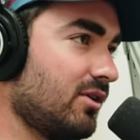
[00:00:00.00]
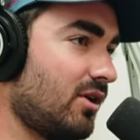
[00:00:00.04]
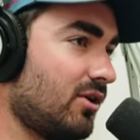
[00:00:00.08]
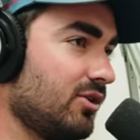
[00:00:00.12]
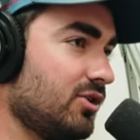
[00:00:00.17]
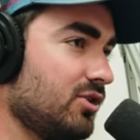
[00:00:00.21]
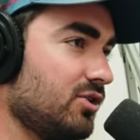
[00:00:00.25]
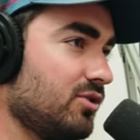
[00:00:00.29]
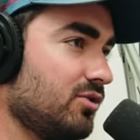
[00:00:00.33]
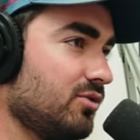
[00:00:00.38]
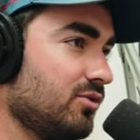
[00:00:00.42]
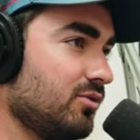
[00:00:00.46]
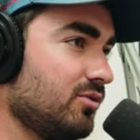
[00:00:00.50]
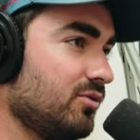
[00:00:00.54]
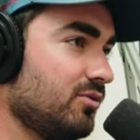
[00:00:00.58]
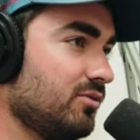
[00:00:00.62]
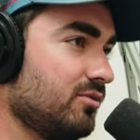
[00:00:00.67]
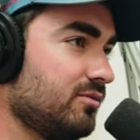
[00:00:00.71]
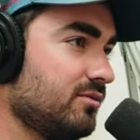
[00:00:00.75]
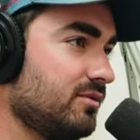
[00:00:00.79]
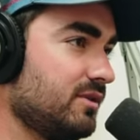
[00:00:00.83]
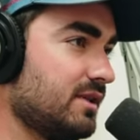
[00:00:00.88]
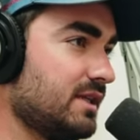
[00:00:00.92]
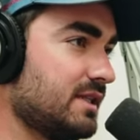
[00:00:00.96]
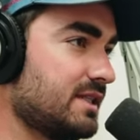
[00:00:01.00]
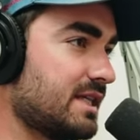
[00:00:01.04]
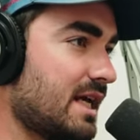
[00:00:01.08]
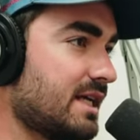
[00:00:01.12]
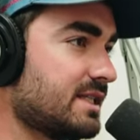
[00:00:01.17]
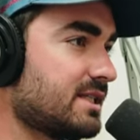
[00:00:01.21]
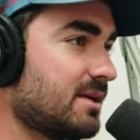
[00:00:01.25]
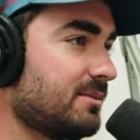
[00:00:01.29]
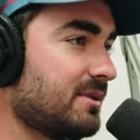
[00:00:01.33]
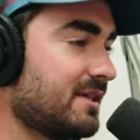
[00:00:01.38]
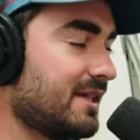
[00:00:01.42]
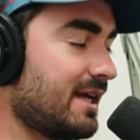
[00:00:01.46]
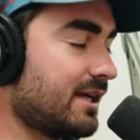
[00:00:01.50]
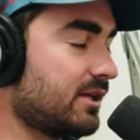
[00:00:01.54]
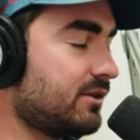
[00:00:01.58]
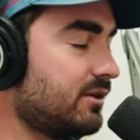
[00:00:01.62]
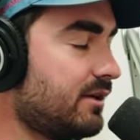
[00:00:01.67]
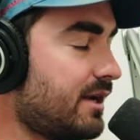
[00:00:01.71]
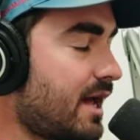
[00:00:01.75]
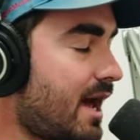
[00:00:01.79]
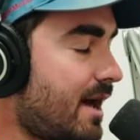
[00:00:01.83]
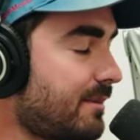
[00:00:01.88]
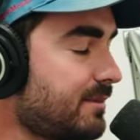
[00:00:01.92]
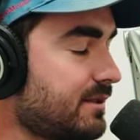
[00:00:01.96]
are you? Is that something that
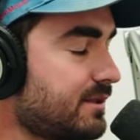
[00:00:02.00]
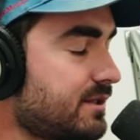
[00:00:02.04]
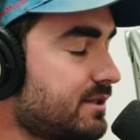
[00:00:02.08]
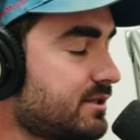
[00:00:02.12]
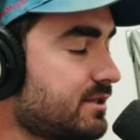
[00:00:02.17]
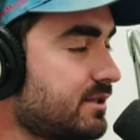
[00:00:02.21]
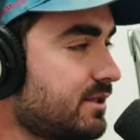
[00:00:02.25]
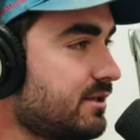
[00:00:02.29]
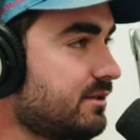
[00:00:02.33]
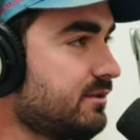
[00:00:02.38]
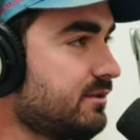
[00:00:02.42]
could happen this